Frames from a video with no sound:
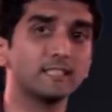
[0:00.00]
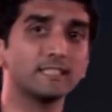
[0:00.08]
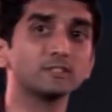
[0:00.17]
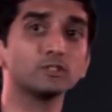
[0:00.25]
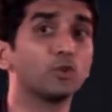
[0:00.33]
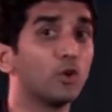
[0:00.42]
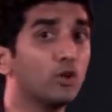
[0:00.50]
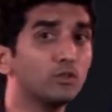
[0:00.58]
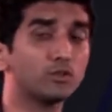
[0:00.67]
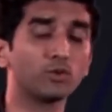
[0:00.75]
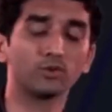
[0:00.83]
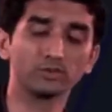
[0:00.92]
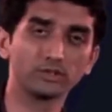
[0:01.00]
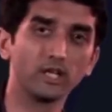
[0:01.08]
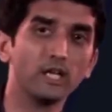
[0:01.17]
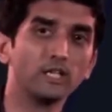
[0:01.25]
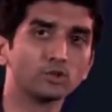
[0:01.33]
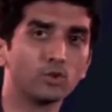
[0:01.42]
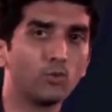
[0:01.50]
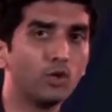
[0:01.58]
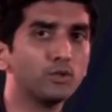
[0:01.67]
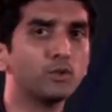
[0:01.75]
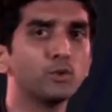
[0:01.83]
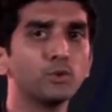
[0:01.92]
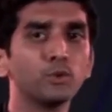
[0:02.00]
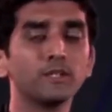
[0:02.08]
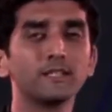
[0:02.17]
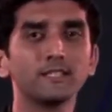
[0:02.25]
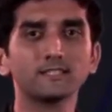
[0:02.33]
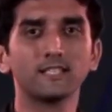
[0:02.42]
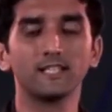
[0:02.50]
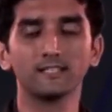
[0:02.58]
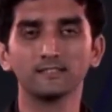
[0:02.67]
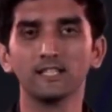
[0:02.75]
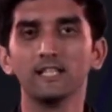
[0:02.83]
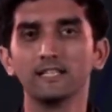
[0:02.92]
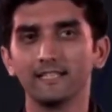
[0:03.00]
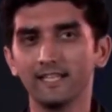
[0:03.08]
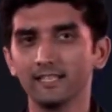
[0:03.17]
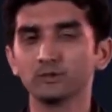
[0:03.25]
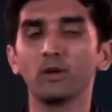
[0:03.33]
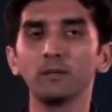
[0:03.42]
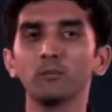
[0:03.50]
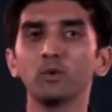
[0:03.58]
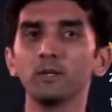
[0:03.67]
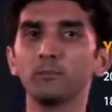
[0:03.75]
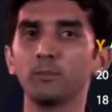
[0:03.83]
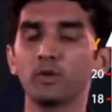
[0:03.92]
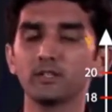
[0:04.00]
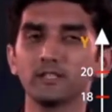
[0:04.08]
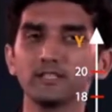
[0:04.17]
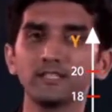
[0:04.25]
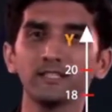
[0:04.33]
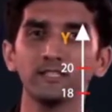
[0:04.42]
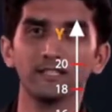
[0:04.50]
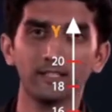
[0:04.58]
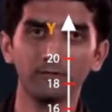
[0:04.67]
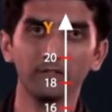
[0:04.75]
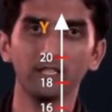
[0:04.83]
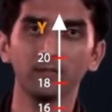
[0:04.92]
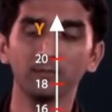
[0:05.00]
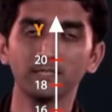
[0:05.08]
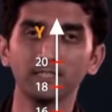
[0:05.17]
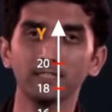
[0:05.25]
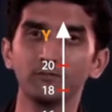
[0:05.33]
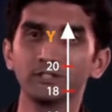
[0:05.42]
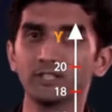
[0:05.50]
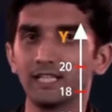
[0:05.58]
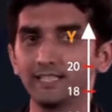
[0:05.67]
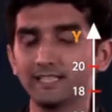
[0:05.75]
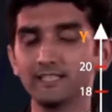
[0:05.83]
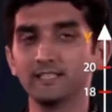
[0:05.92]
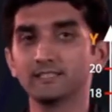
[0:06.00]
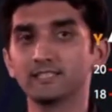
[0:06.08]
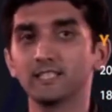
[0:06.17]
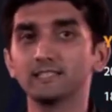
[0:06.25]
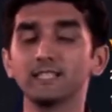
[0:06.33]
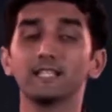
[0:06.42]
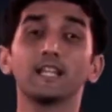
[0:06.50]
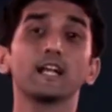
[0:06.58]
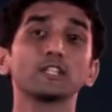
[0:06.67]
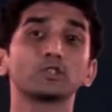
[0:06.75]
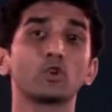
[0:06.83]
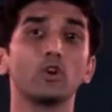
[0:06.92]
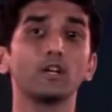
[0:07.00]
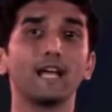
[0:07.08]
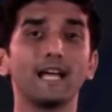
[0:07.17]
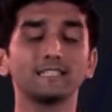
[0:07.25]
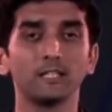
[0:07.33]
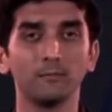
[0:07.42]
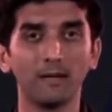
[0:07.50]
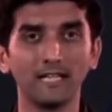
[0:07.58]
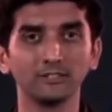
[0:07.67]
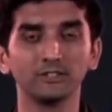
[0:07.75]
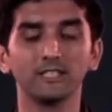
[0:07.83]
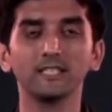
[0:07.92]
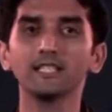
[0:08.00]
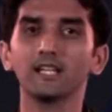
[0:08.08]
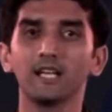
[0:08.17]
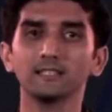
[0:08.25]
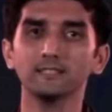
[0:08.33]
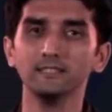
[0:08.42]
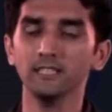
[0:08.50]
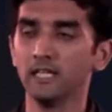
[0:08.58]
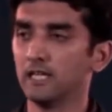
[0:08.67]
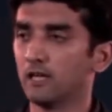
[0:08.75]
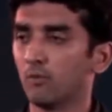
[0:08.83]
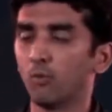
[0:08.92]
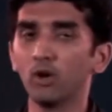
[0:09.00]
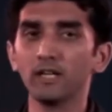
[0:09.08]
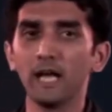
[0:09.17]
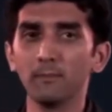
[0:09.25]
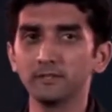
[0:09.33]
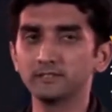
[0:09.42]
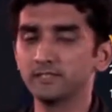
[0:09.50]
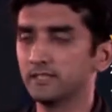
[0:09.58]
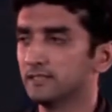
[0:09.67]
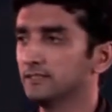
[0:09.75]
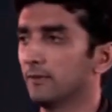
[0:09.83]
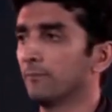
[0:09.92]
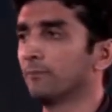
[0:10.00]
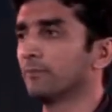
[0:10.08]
is not closed. So what to do in this case? There is one more important thing that we are missing, which I didn't discuss, and that is called as imaginary classes. What happens is,